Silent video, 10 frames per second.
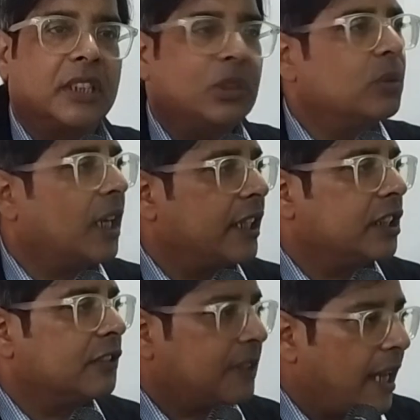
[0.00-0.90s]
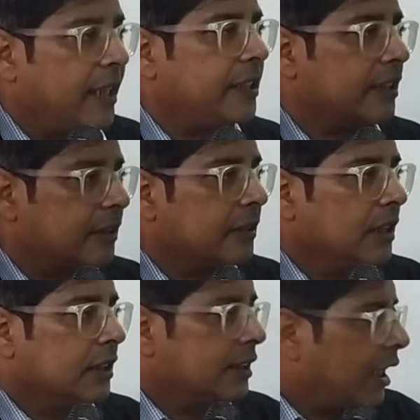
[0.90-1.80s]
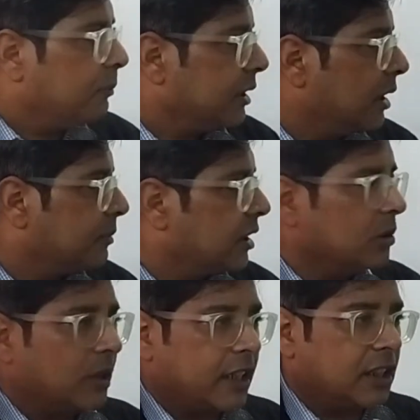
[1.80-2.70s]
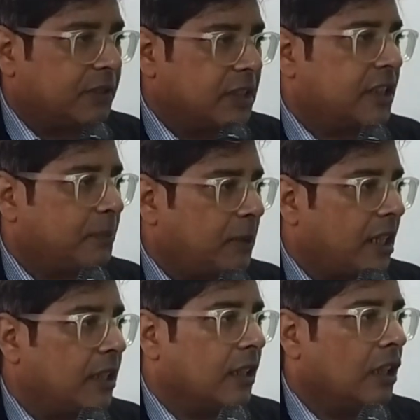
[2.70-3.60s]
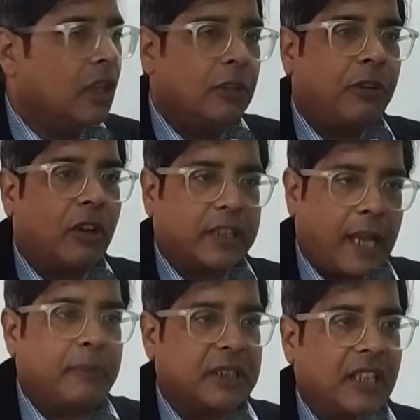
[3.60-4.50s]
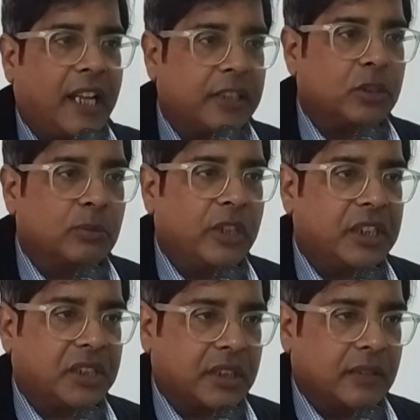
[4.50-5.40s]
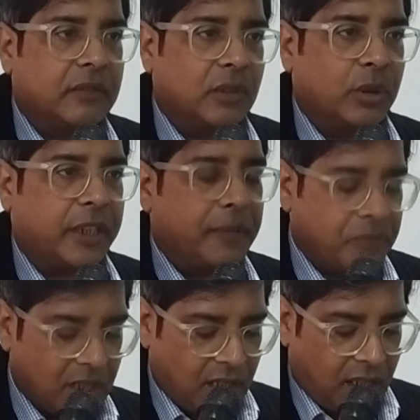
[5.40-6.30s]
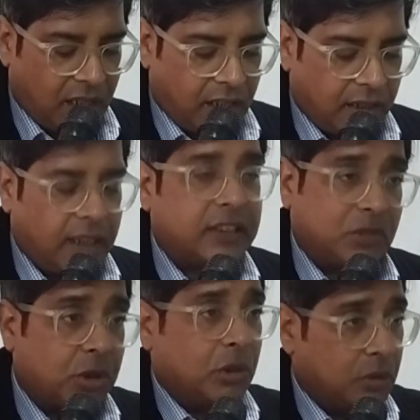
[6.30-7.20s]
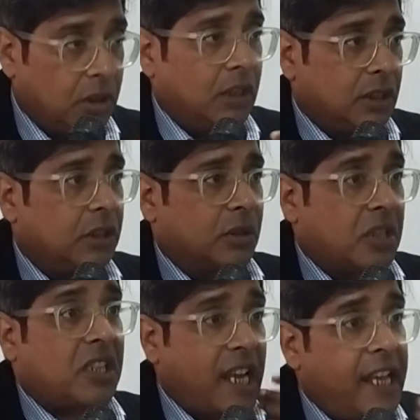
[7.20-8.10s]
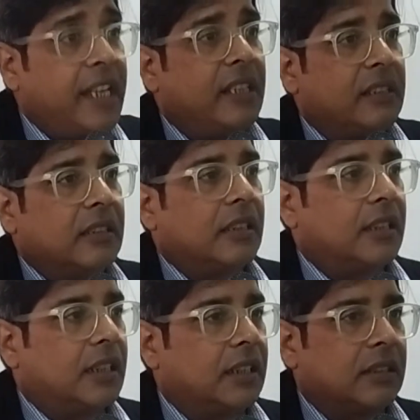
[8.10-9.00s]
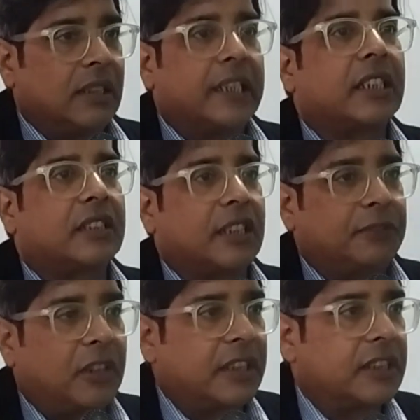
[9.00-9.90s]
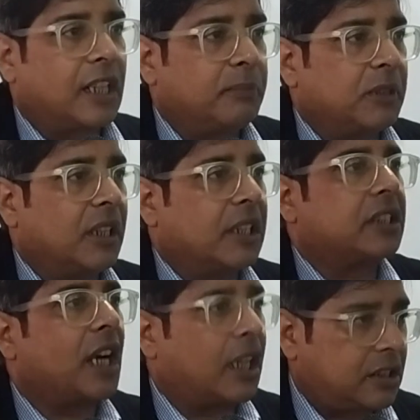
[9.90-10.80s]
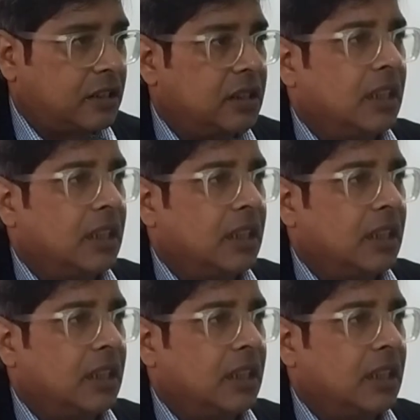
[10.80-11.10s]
new kind of carrier, that becomes the new kind of receptacle for capital accumulation. Okay, so staying, let us say, for example, a jat,